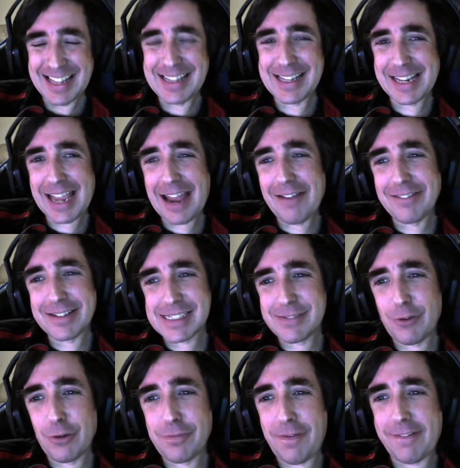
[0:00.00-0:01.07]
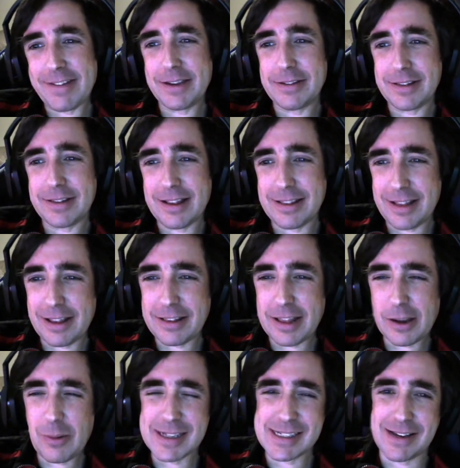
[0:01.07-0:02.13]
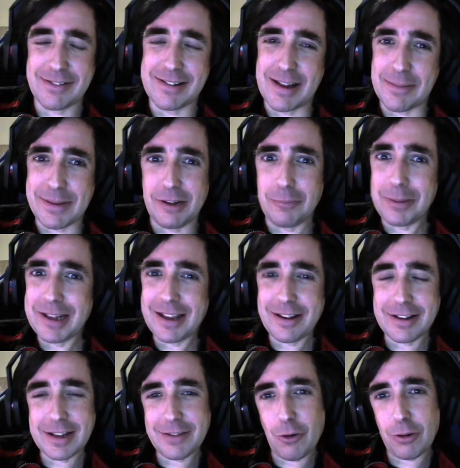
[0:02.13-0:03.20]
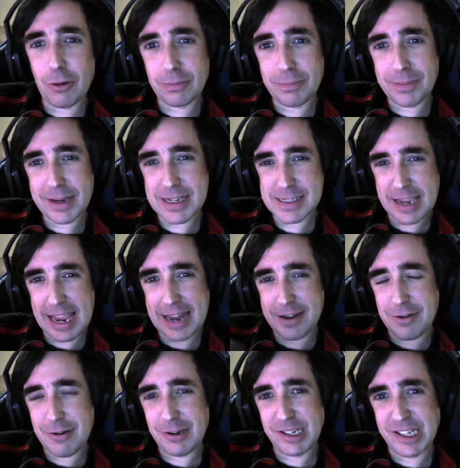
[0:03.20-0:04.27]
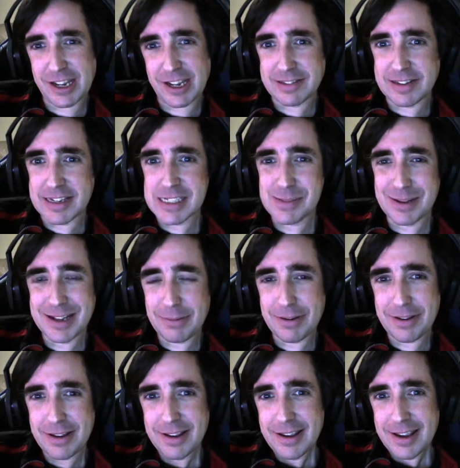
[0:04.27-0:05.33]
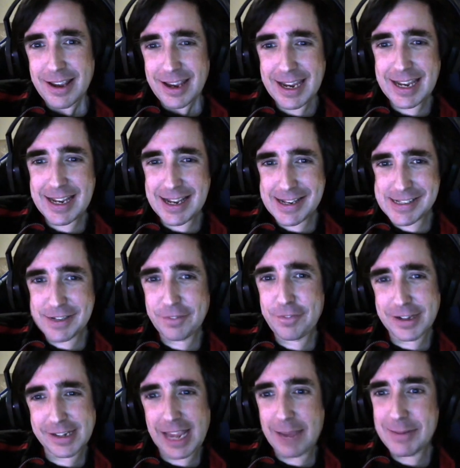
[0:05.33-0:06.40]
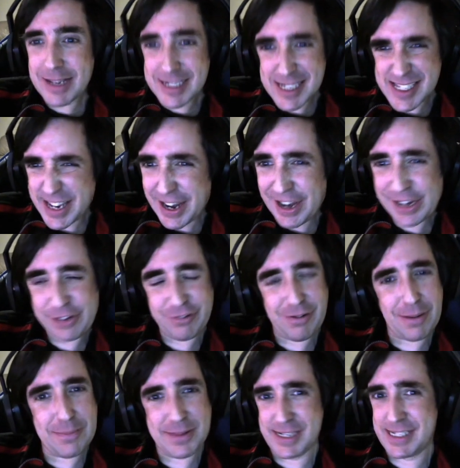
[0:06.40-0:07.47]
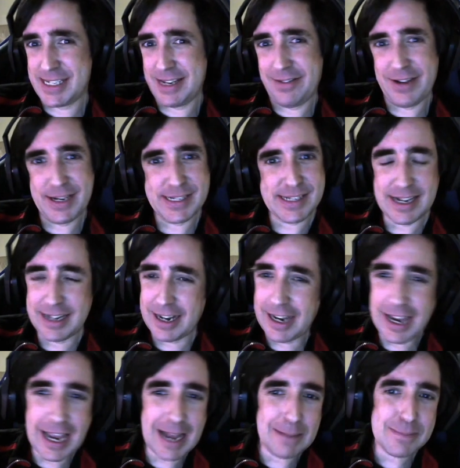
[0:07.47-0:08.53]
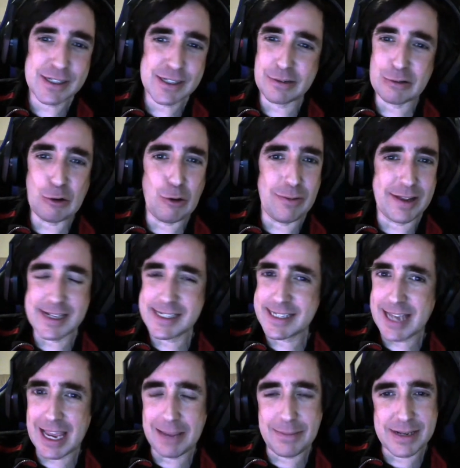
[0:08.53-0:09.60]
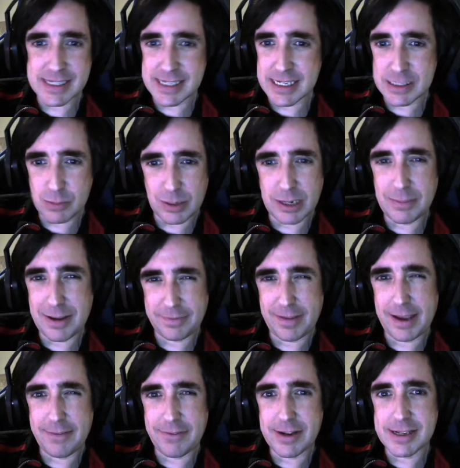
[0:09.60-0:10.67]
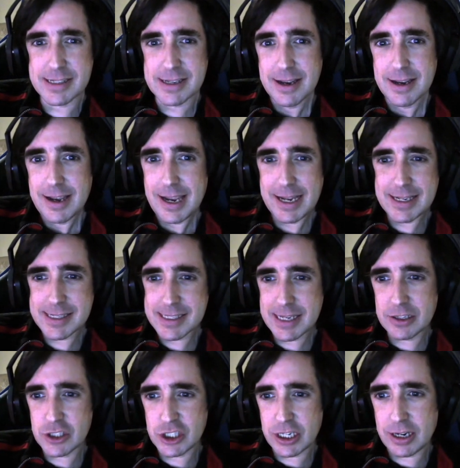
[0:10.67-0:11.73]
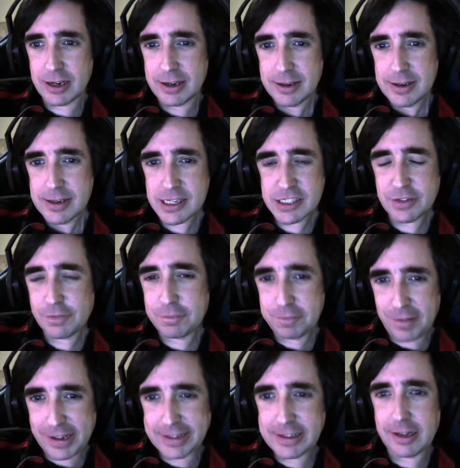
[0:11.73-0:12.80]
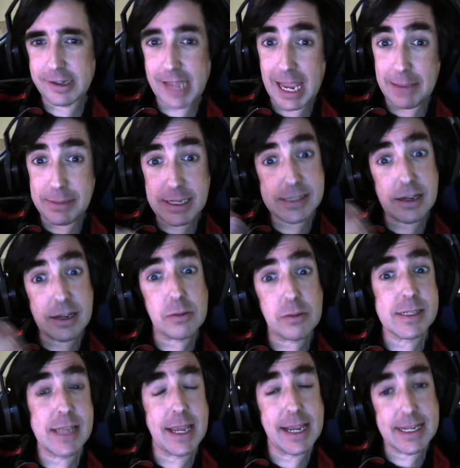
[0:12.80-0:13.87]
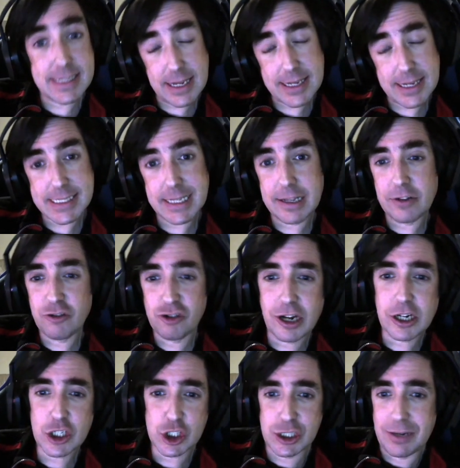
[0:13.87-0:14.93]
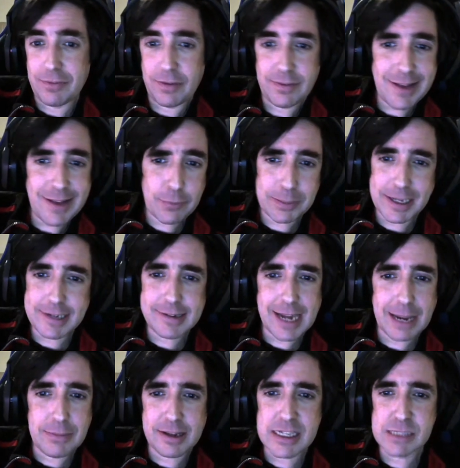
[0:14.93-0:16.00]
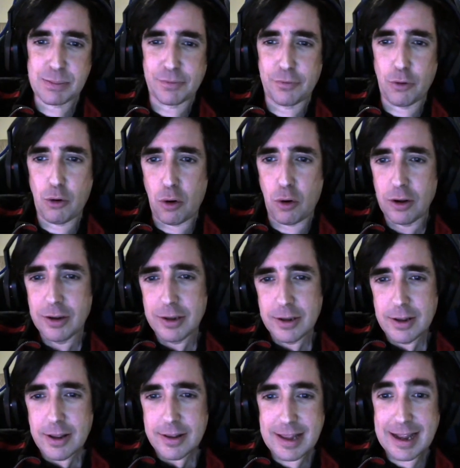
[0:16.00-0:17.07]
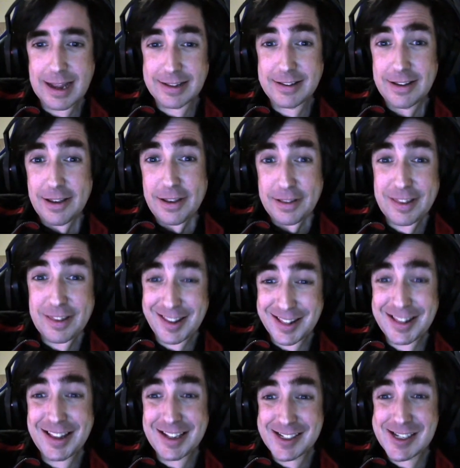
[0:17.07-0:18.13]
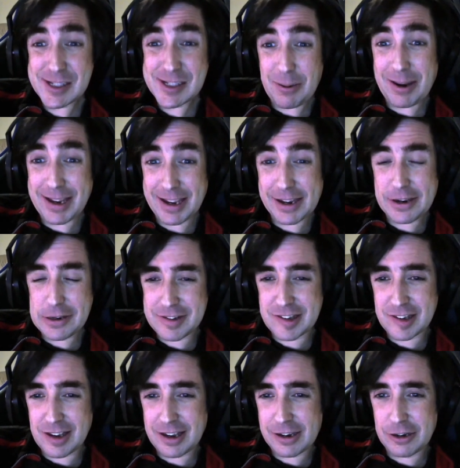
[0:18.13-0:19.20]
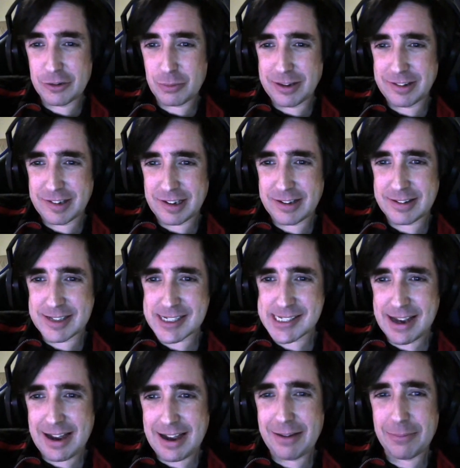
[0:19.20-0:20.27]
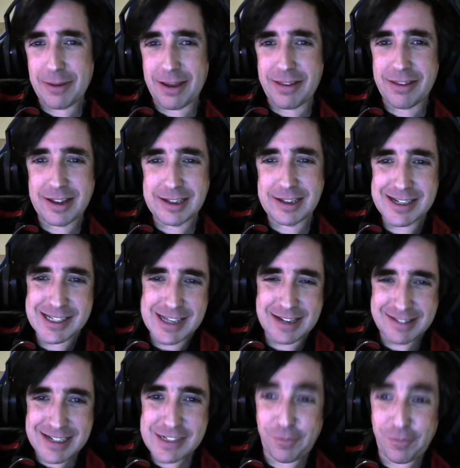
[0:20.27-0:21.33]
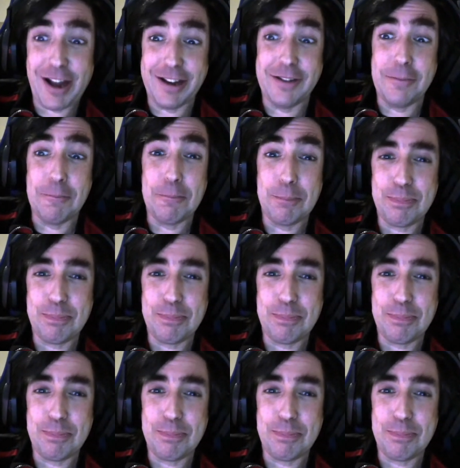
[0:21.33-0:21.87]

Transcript: The characters, they're all very... They're quite stereotypical, but they're all... Because, again, early 90s, but they were... It's a fun game, and as I say, I grew up with this series, and I absolutely adore it. This game is one of my favourites. It's such a fun little game, and as Duck was saying, it's a nice little introduction. If you've never played a game like this before, then this is quite a good one to start with, and it is fun.